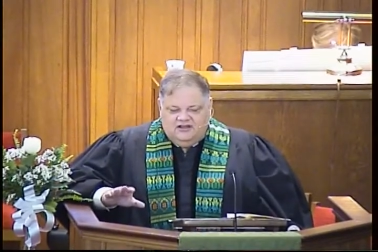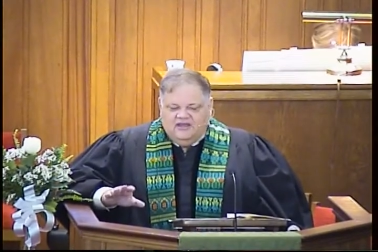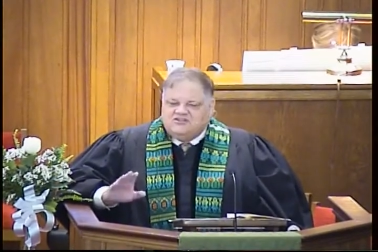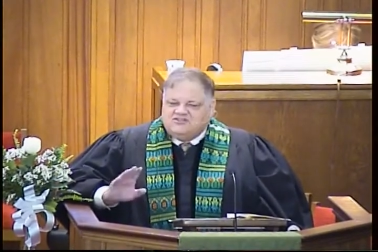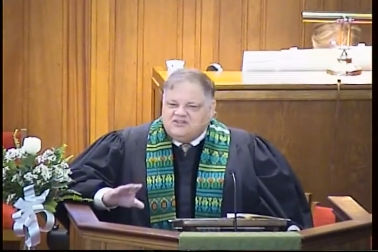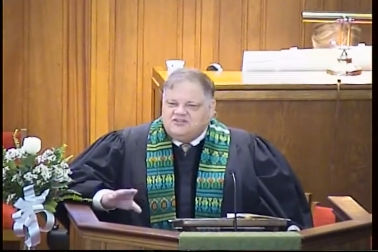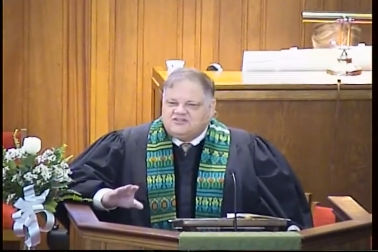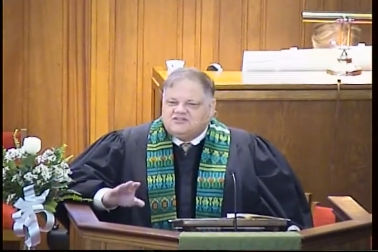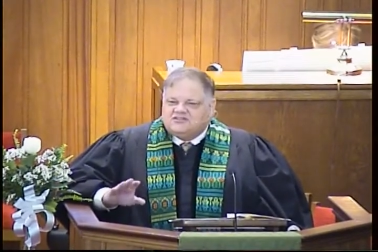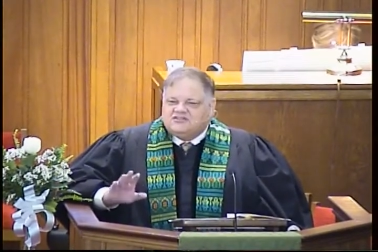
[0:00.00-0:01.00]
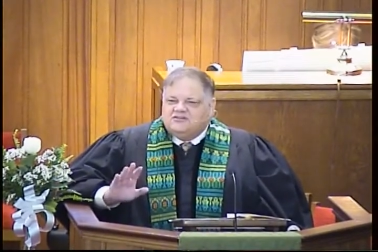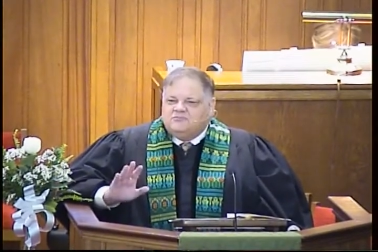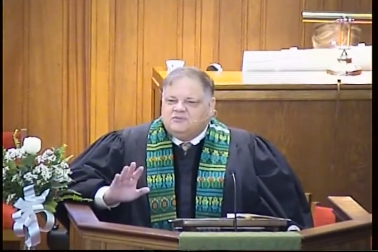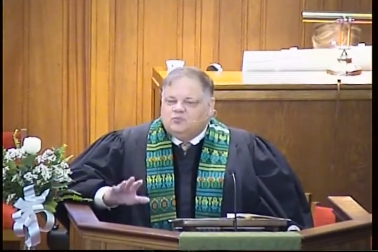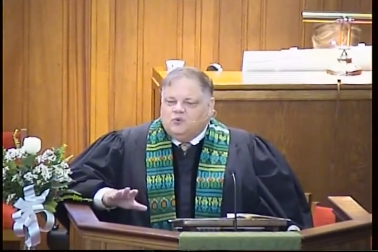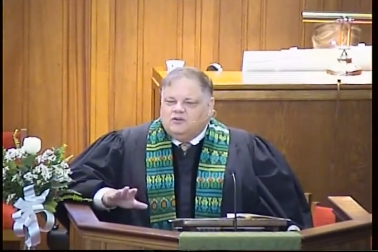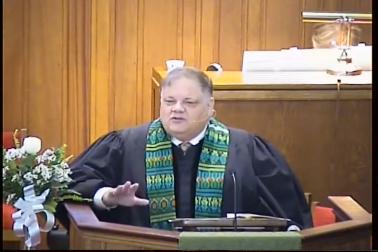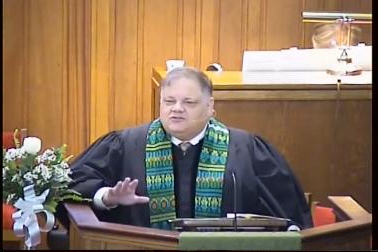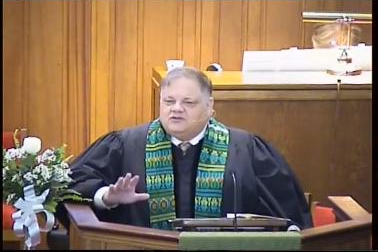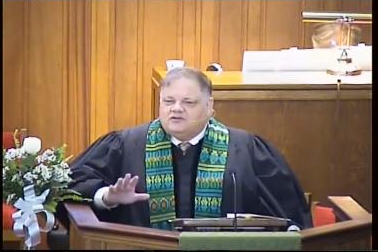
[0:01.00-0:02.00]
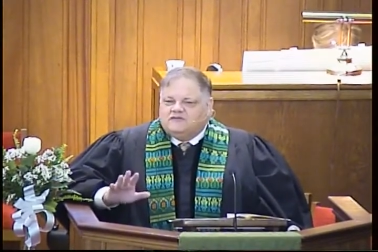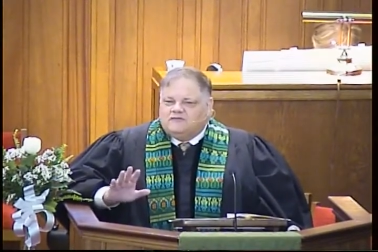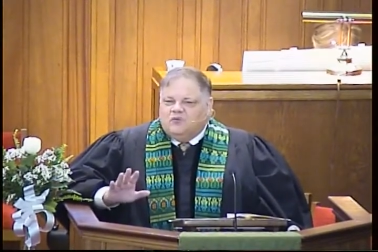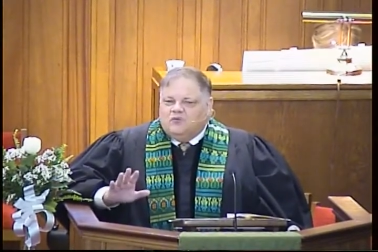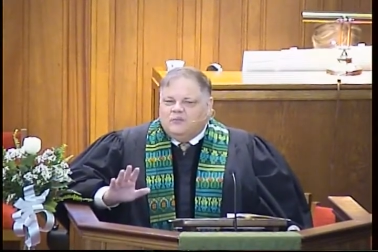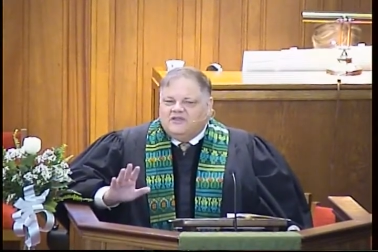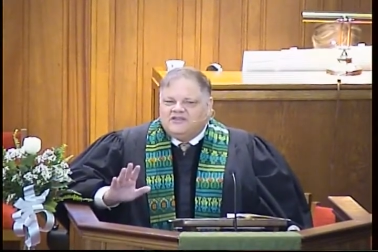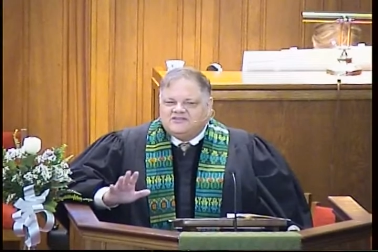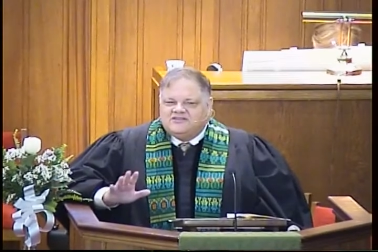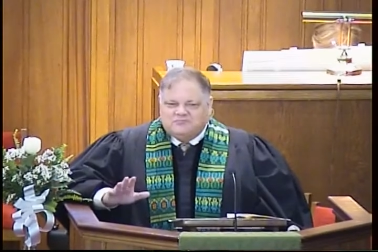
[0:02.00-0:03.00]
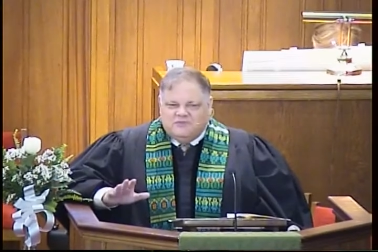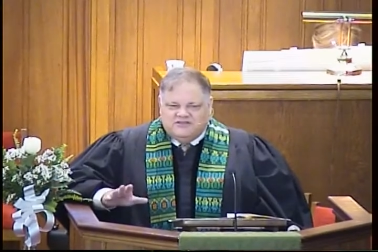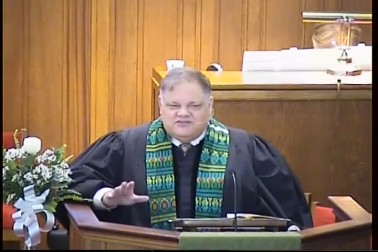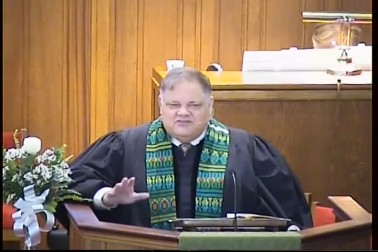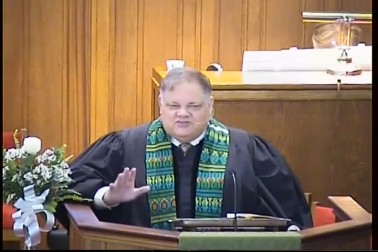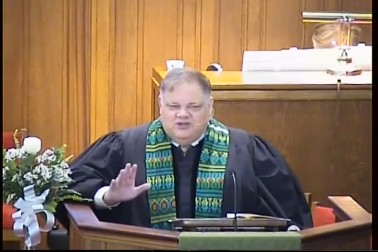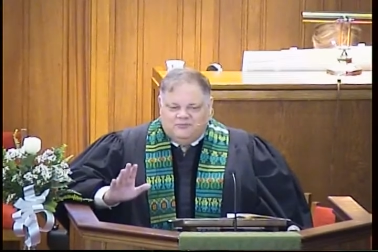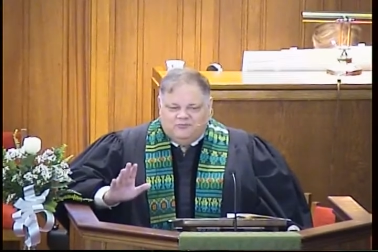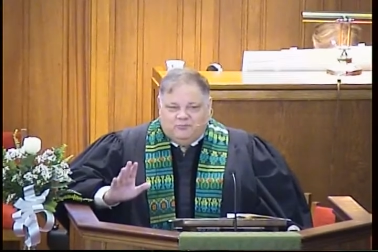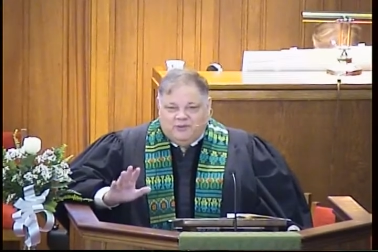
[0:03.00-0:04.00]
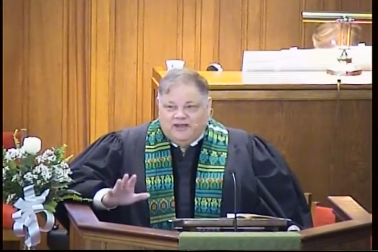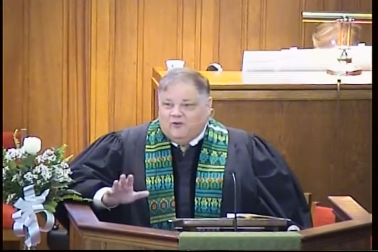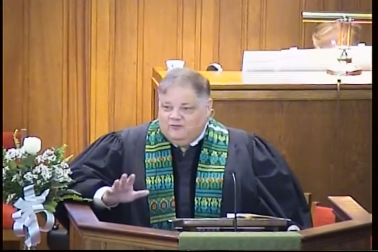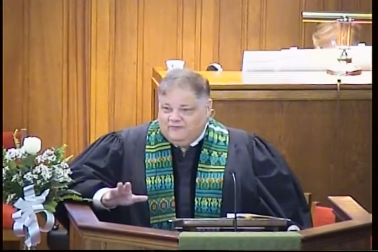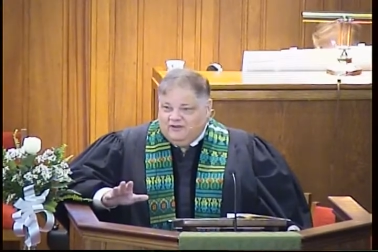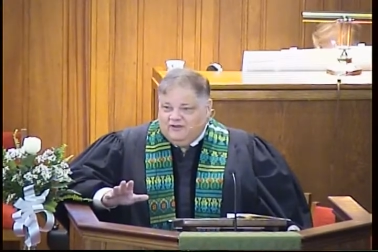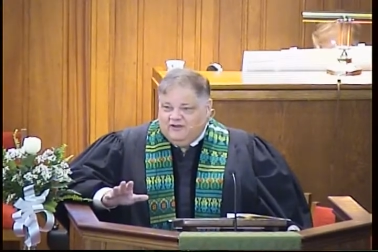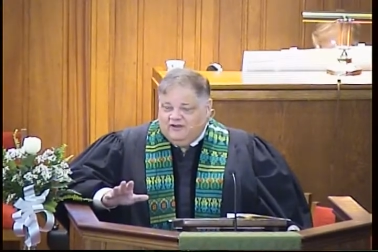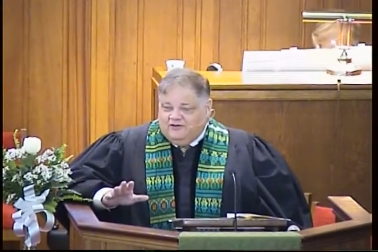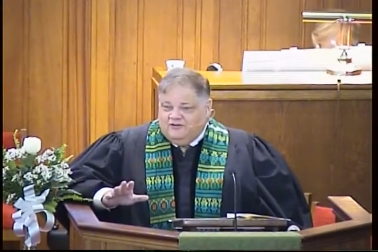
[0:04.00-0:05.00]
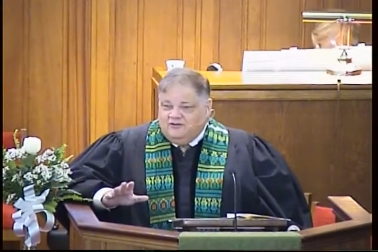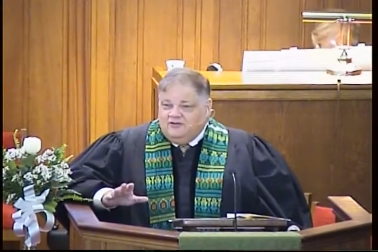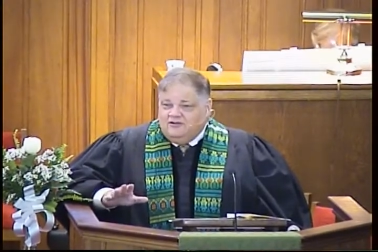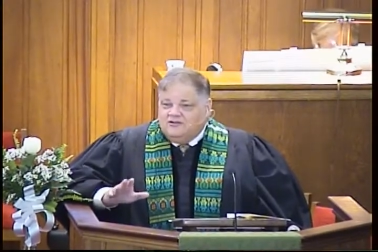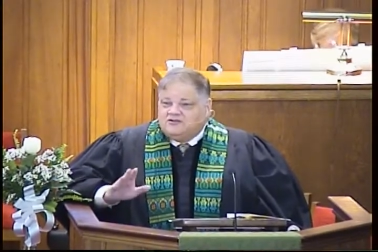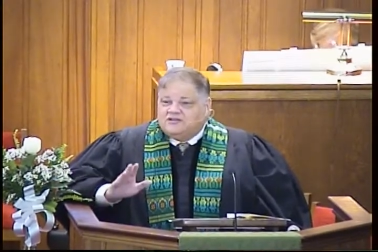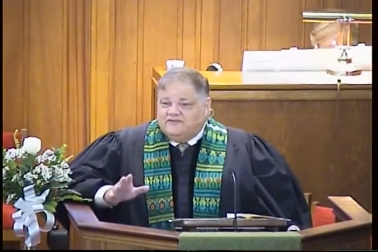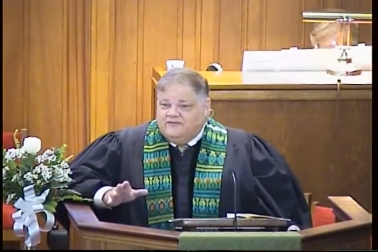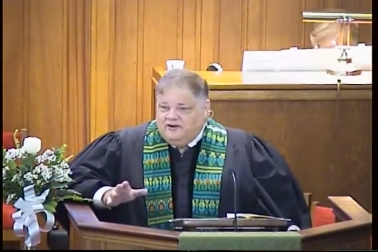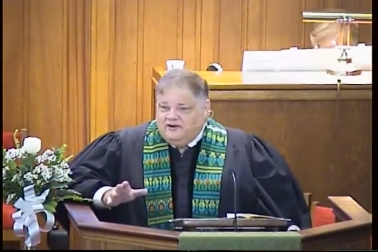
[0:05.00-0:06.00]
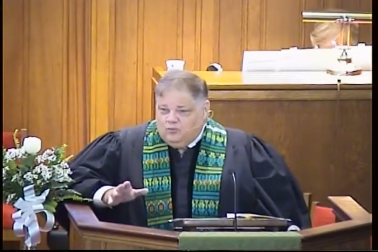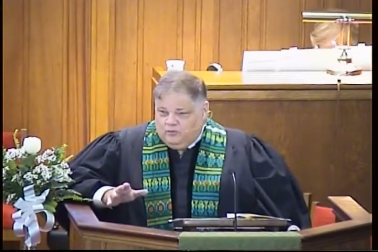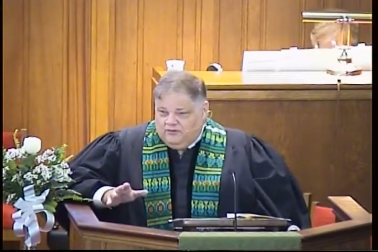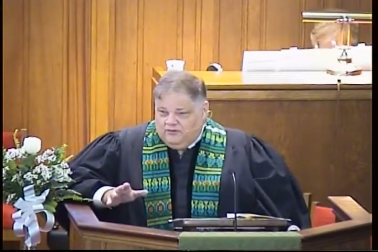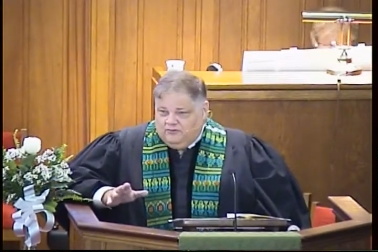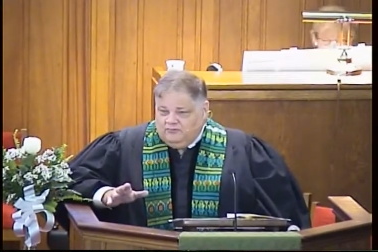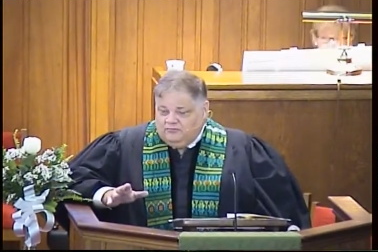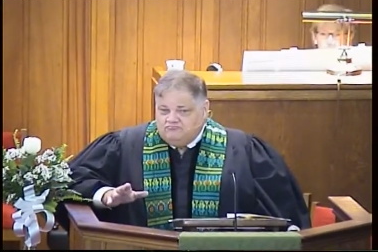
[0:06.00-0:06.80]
had Jesus been willing to conform his message and the power of God to their will,